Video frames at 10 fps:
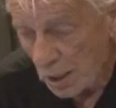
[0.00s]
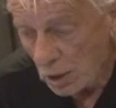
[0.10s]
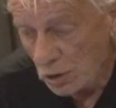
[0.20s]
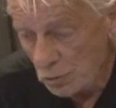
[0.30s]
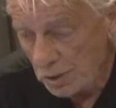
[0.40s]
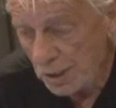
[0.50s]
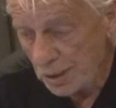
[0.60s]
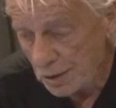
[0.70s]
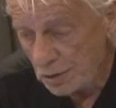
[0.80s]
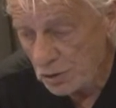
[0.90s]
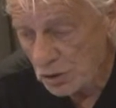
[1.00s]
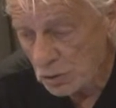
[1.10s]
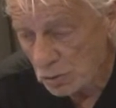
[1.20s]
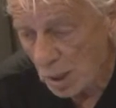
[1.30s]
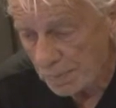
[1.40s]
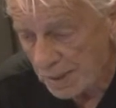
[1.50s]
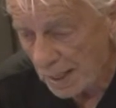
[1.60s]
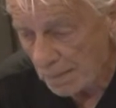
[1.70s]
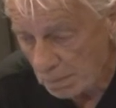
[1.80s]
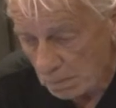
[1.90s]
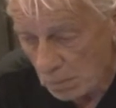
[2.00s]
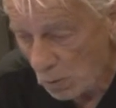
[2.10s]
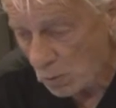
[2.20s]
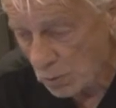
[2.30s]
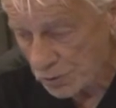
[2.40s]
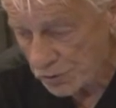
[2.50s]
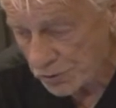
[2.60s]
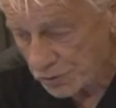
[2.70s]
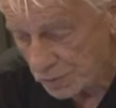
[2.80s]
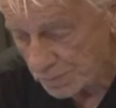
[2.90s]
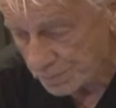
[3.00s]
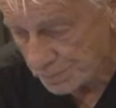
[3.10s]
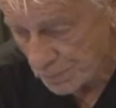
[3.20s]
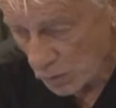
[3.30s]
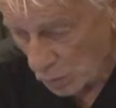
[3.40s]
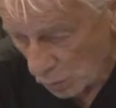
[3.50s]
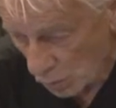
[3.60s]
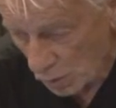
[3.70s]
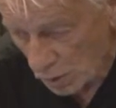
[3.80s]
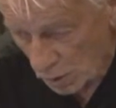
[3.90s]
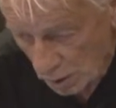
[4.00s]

You need to just drop that molar system or